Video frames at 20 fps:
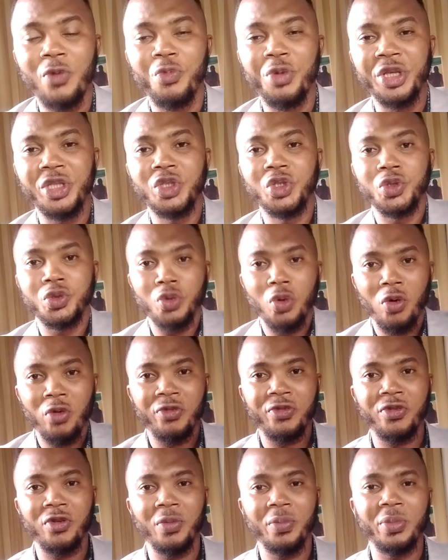They withdraw
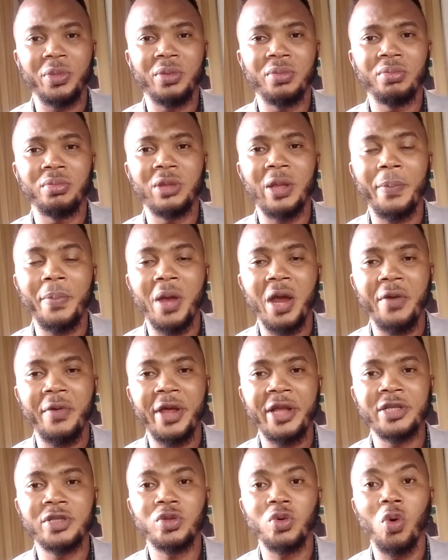from the
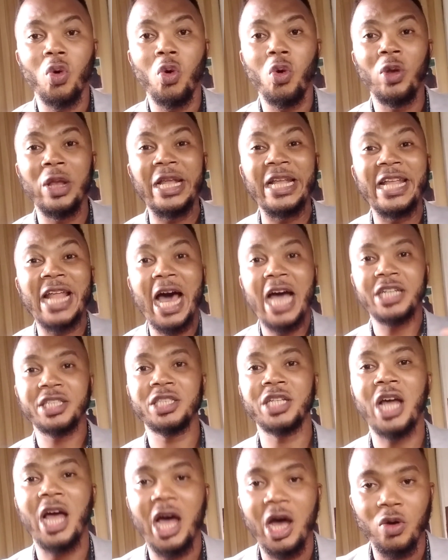parents or
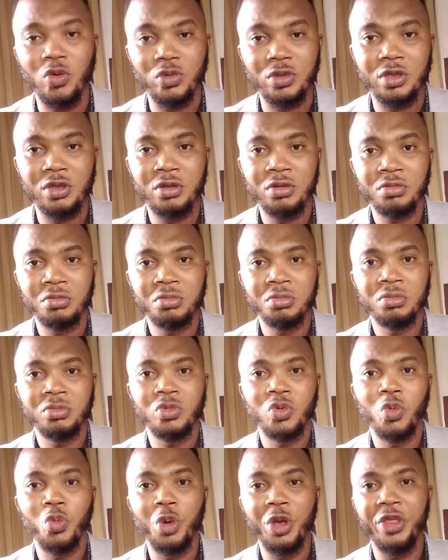lash out
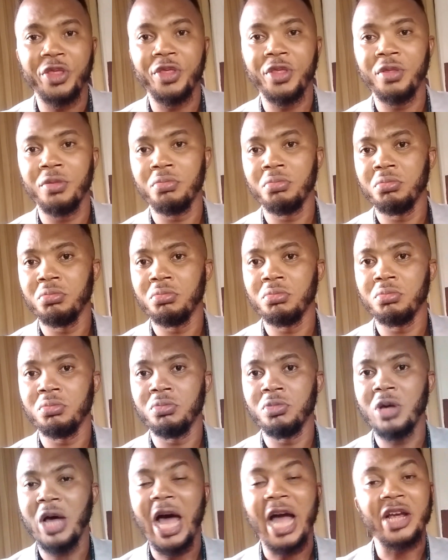
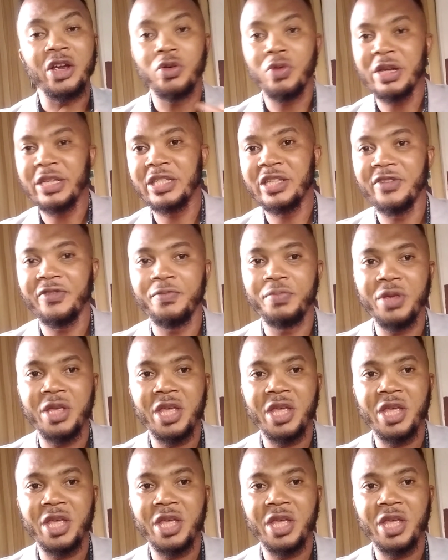with aggressive